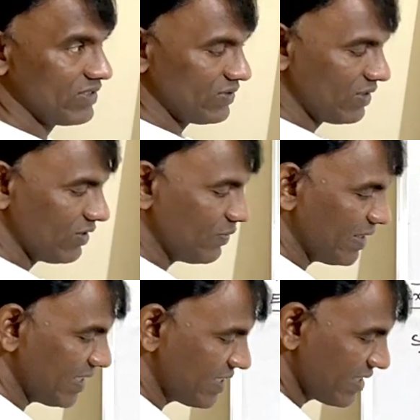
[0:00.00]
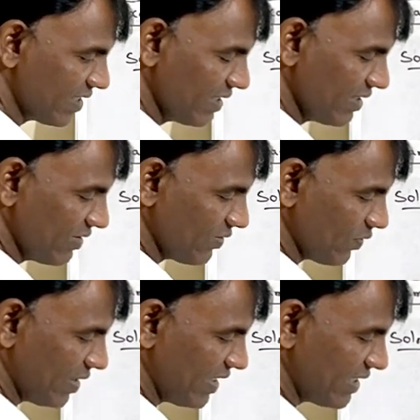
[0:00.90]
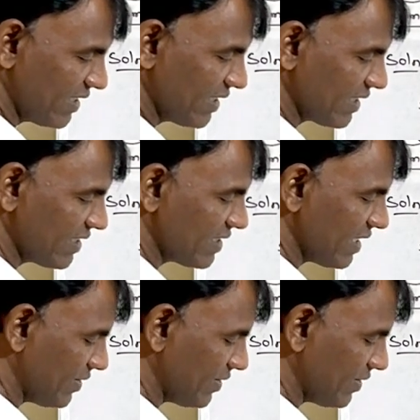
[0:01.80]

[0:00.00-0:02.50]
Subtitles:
to how much? 180 degrees.